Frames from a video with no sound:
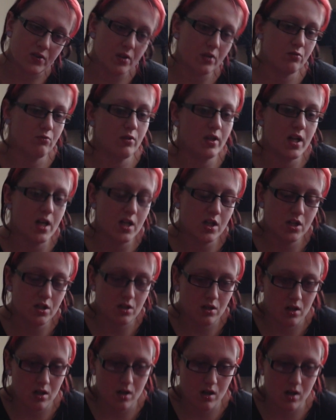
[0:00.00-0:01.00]
I'd
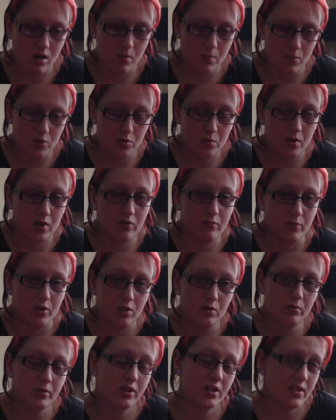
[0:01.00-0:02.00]
reached a
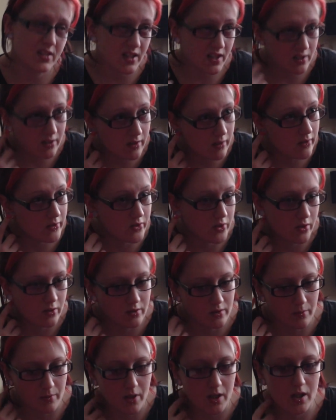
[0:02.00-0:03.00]
12mm, which is actually the
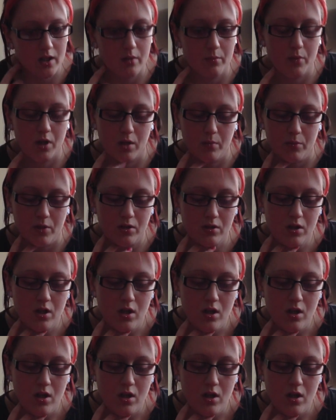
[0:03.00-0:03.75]
size I'm at the moment,